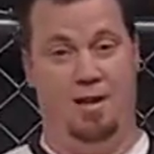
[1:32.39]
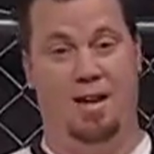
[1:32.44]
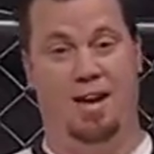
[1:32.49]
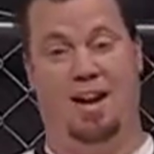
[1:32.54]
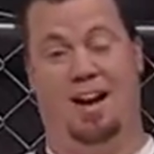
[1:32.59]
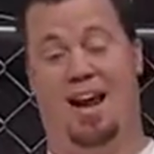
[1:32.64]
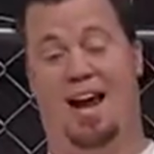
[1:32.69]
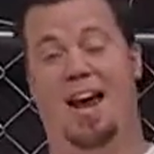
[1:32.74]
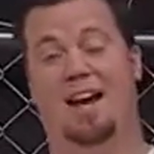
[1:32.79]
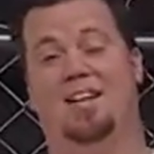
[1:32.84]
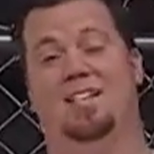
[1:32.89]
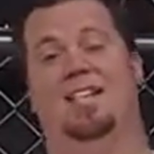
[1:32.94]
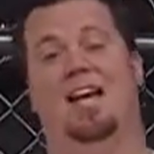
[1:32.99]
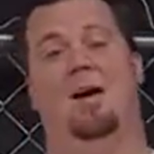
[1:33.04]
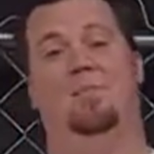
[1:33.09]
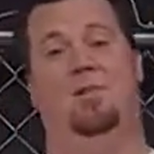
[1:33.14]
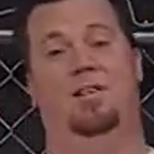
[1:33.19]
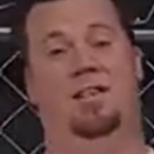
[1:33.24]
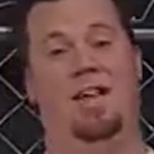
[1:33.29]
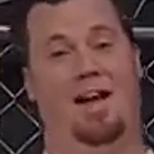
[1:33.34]
And I had to
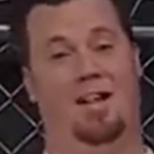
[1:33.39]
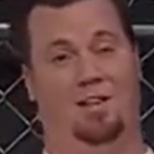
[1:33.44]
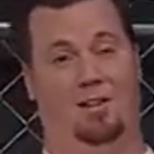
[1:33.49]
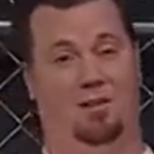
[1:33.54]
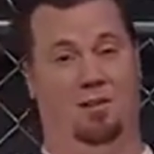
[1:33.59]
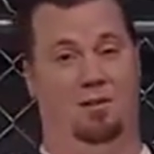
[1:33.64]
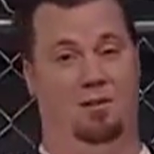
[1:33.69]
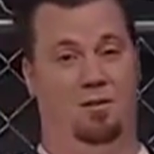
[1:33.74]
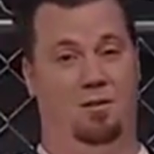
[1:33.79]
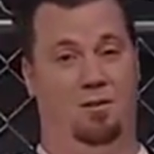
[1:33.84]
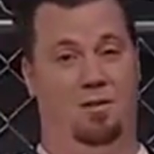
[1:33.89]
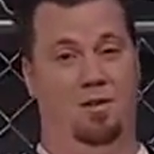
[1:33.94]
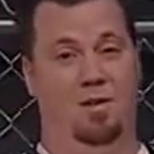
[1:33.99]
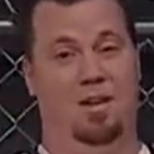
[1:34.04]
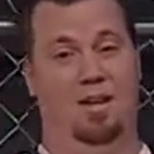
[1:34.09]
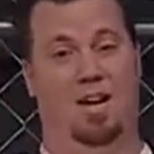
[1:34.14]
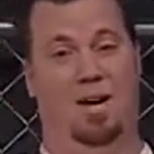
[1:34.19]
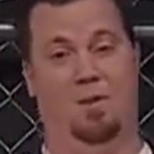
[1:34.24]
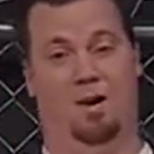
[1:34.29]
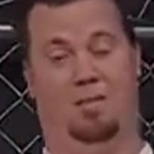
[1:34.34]
stop and tell her,
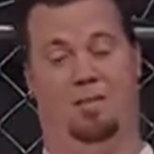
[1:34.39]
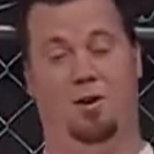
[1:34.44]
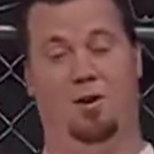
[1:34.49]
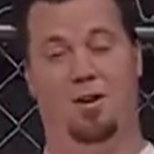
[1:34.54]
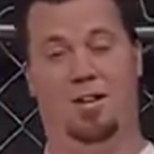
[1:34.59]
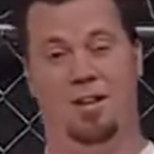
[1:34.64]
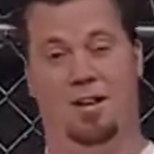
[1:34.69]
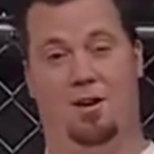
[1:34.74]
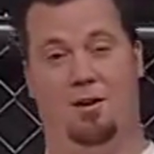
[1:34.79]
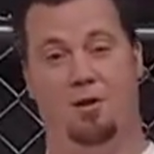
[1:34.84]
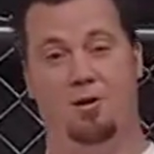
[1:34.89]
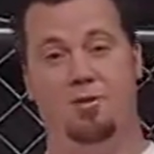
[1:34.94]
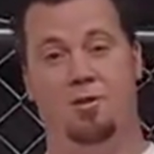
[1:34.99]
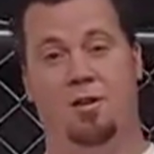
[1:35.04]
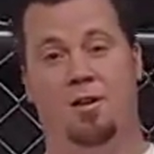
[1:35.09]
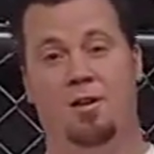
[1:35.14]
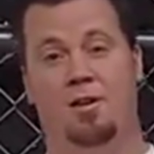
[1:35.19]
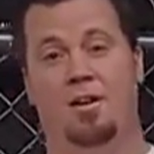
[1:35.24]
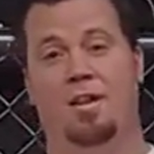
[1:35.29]
in about 30 years,